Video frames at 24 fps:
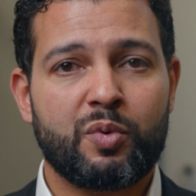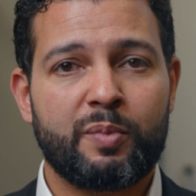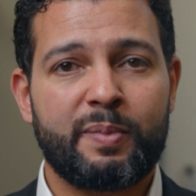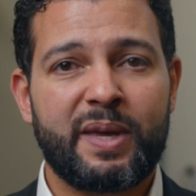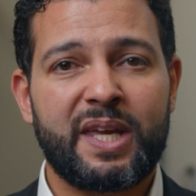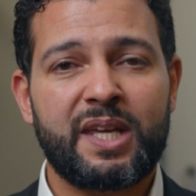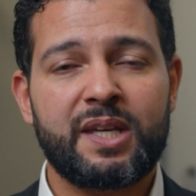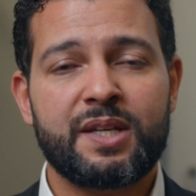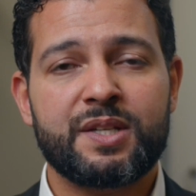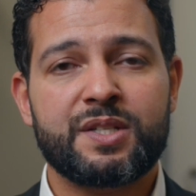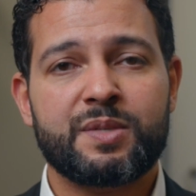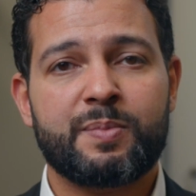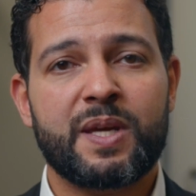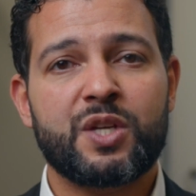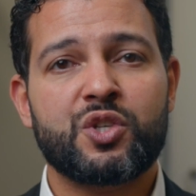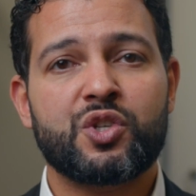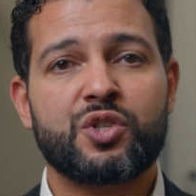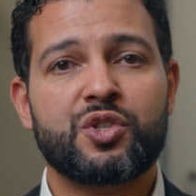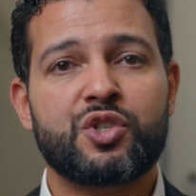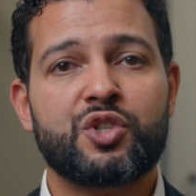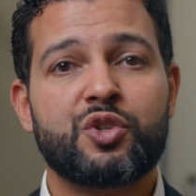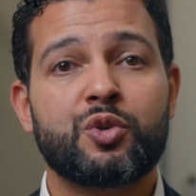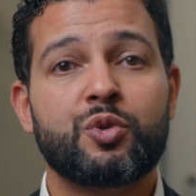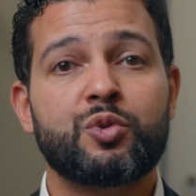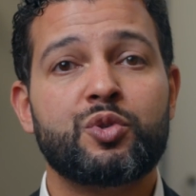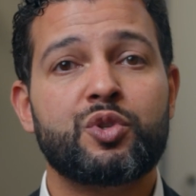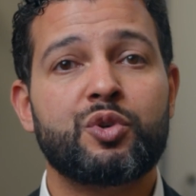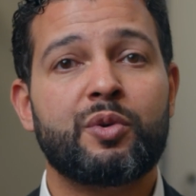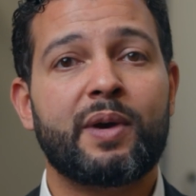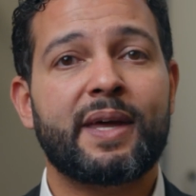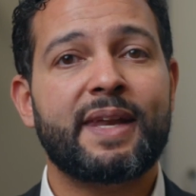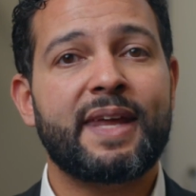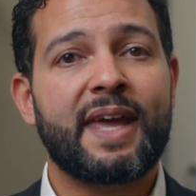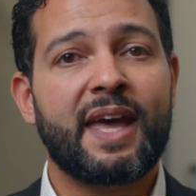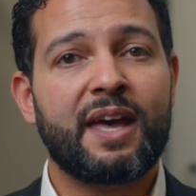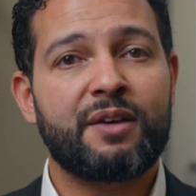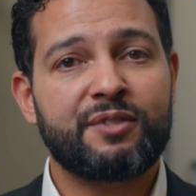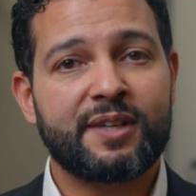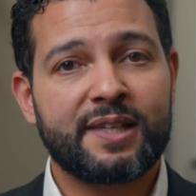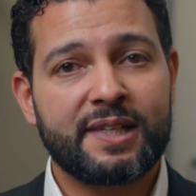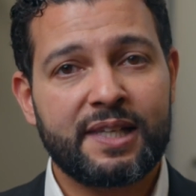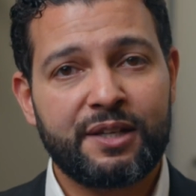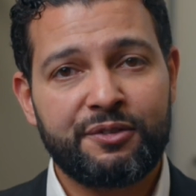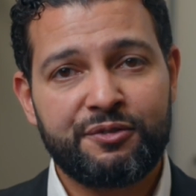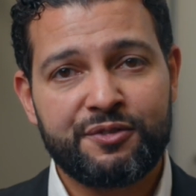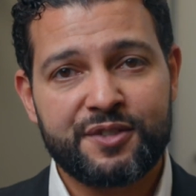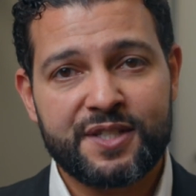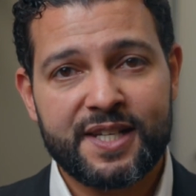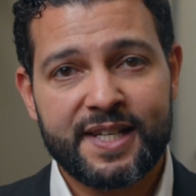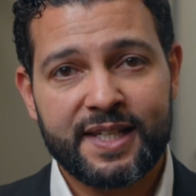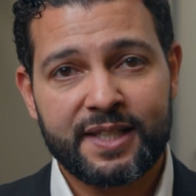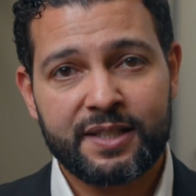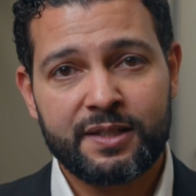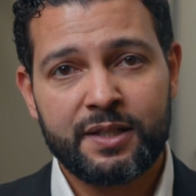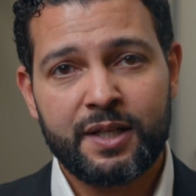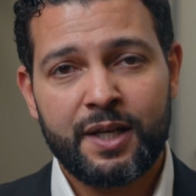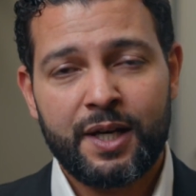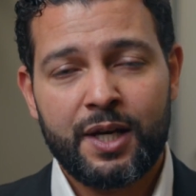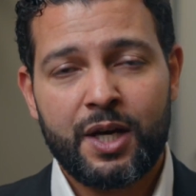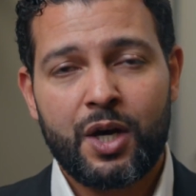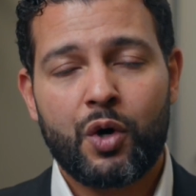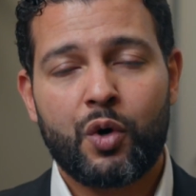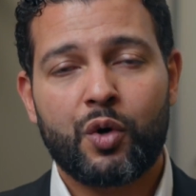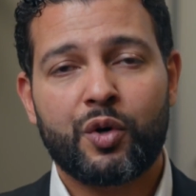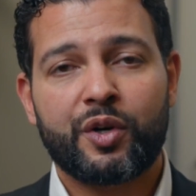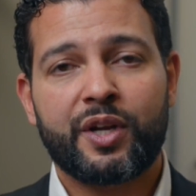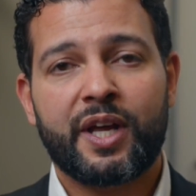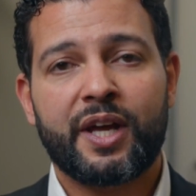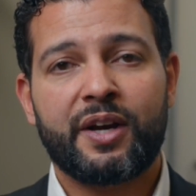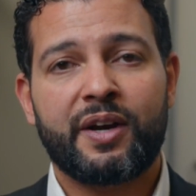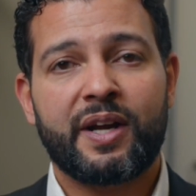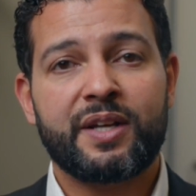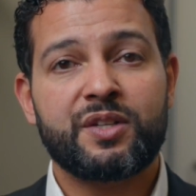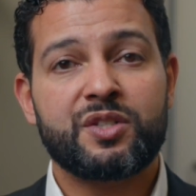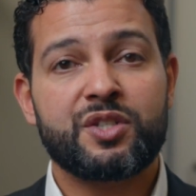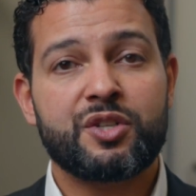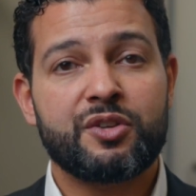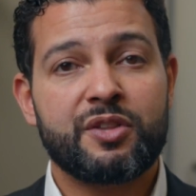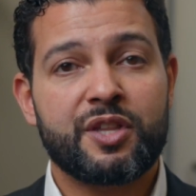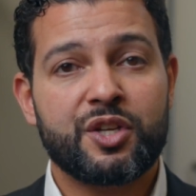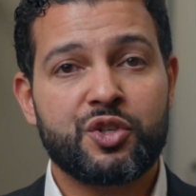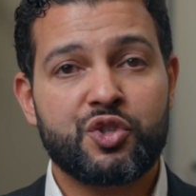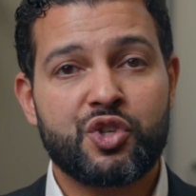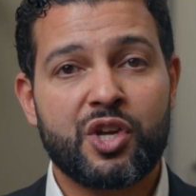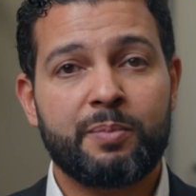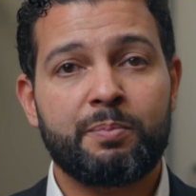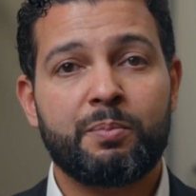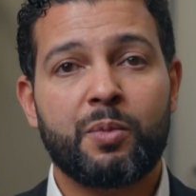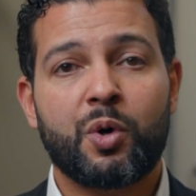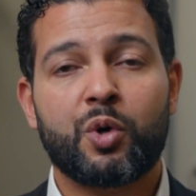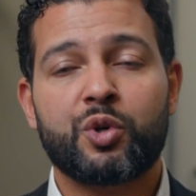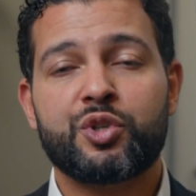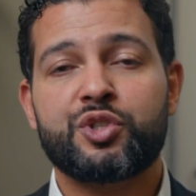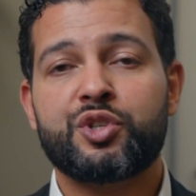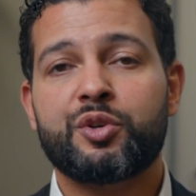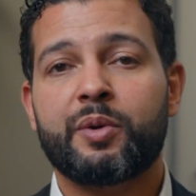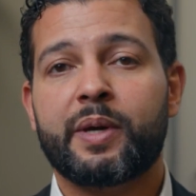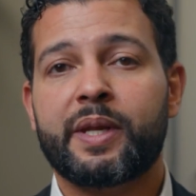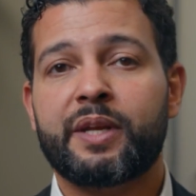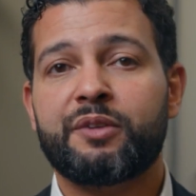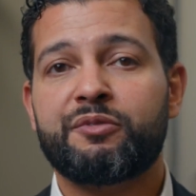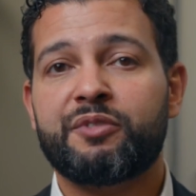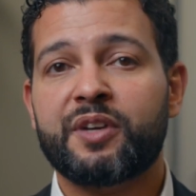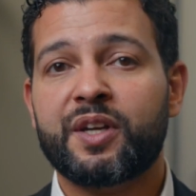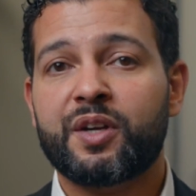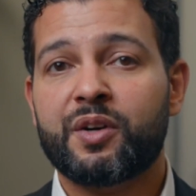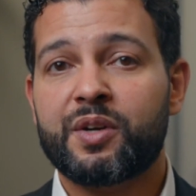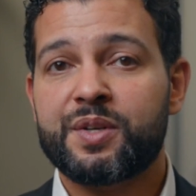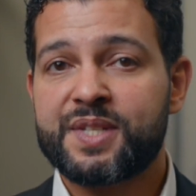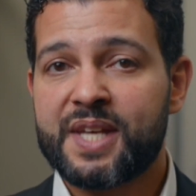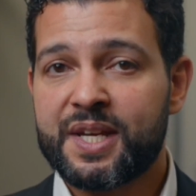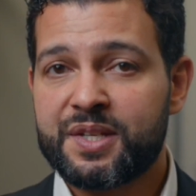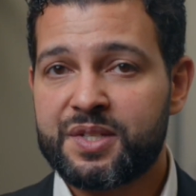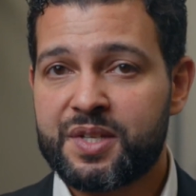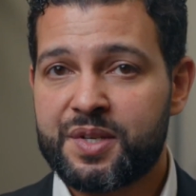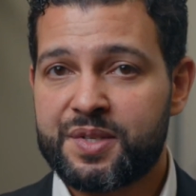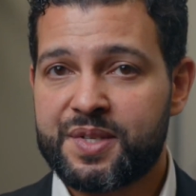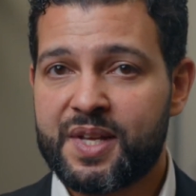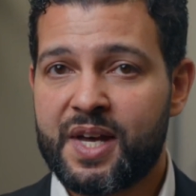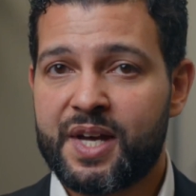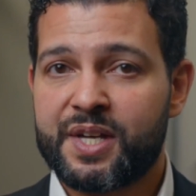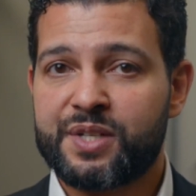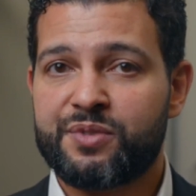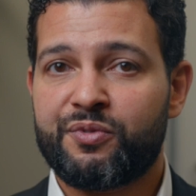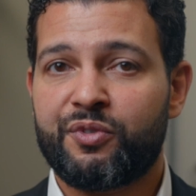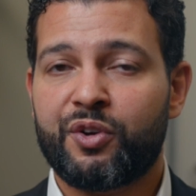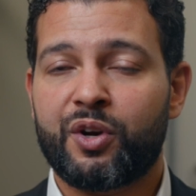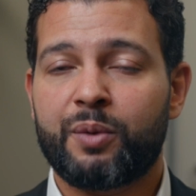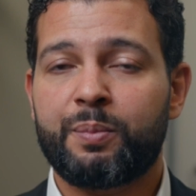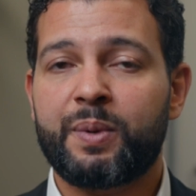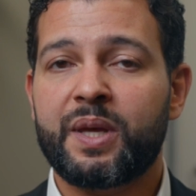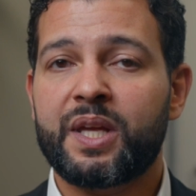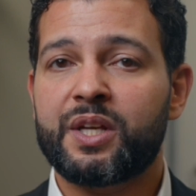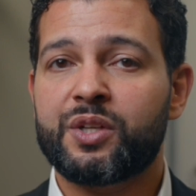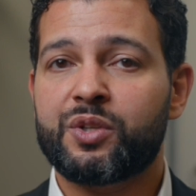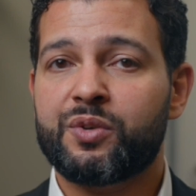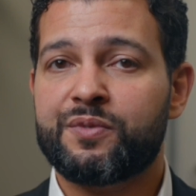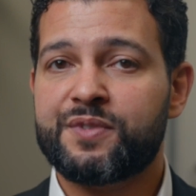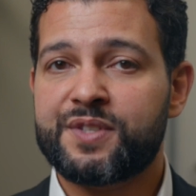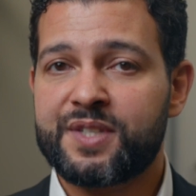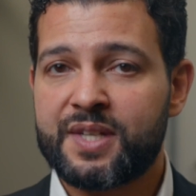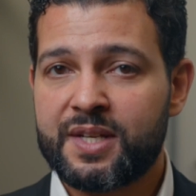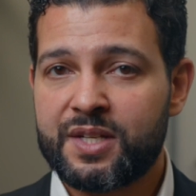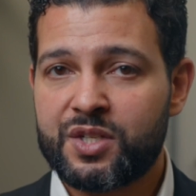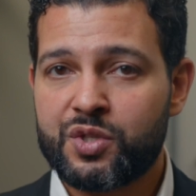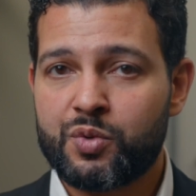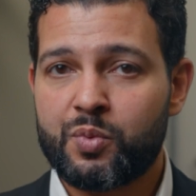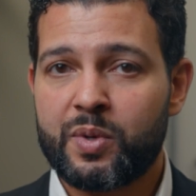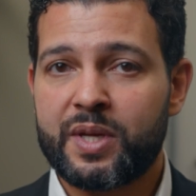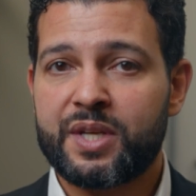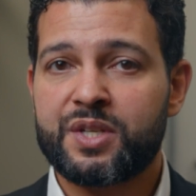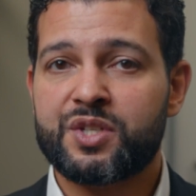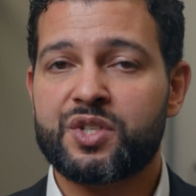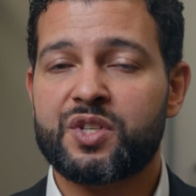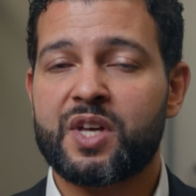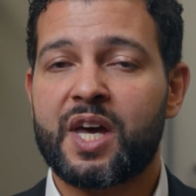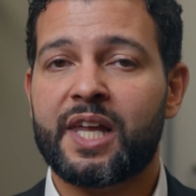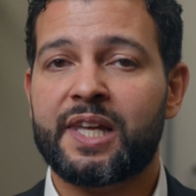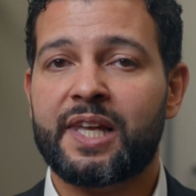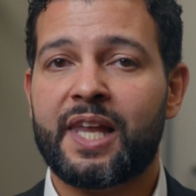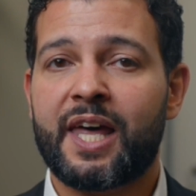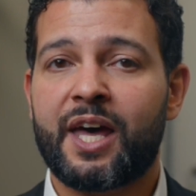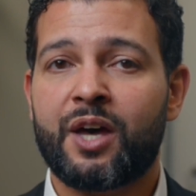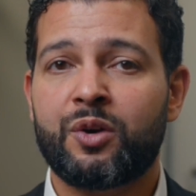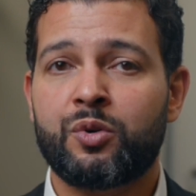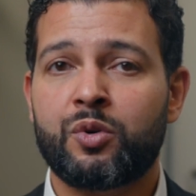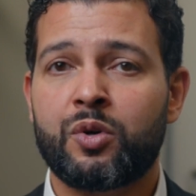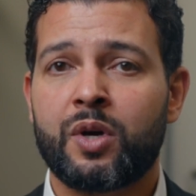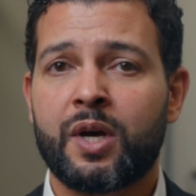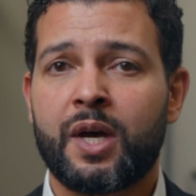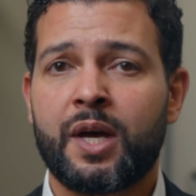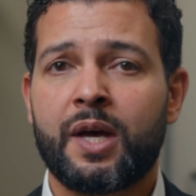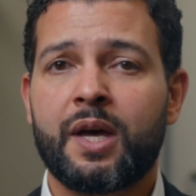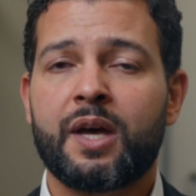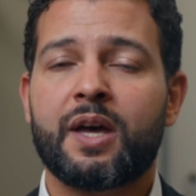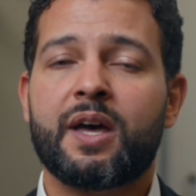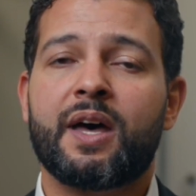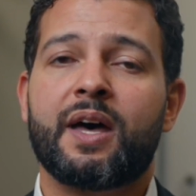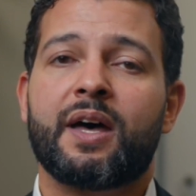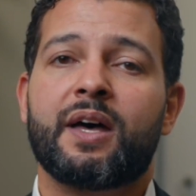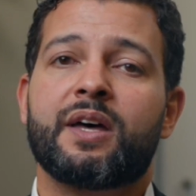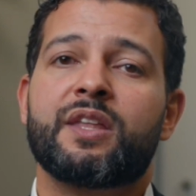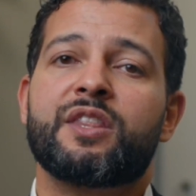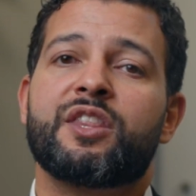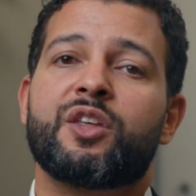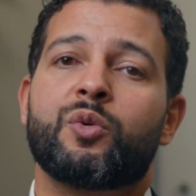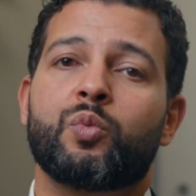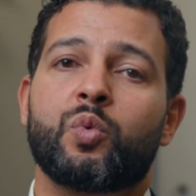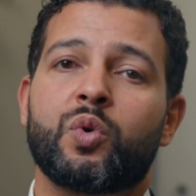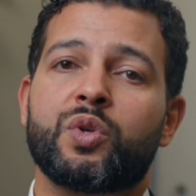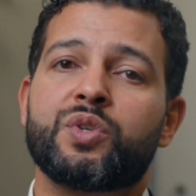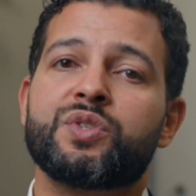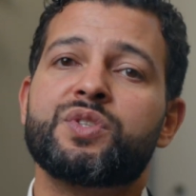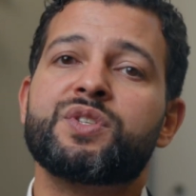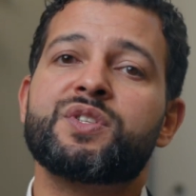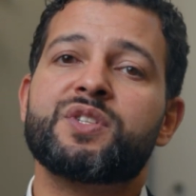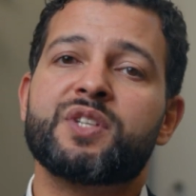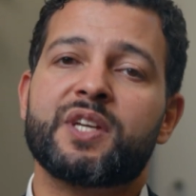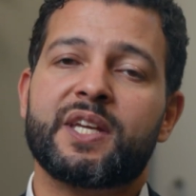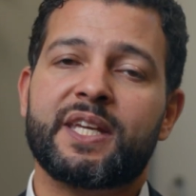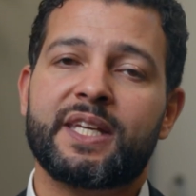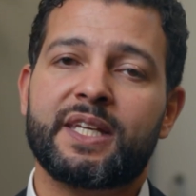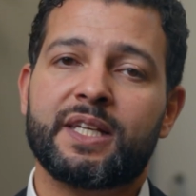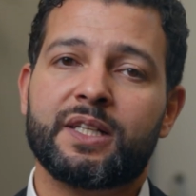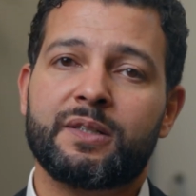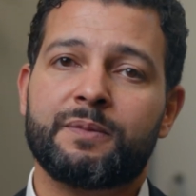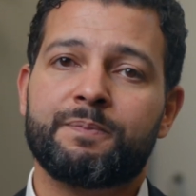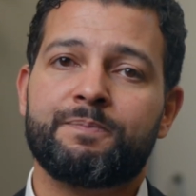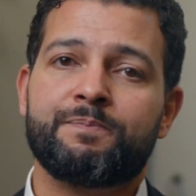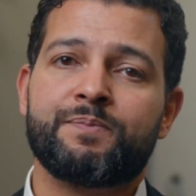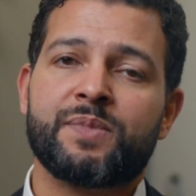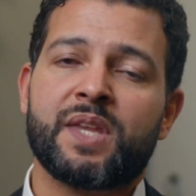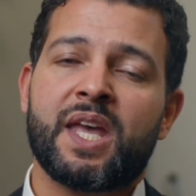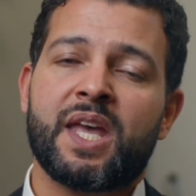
we make is patients don't do any heavy lifting or get into the gym or do any vigorous exercise for a period of 6 weeks to allow the wounds to heal.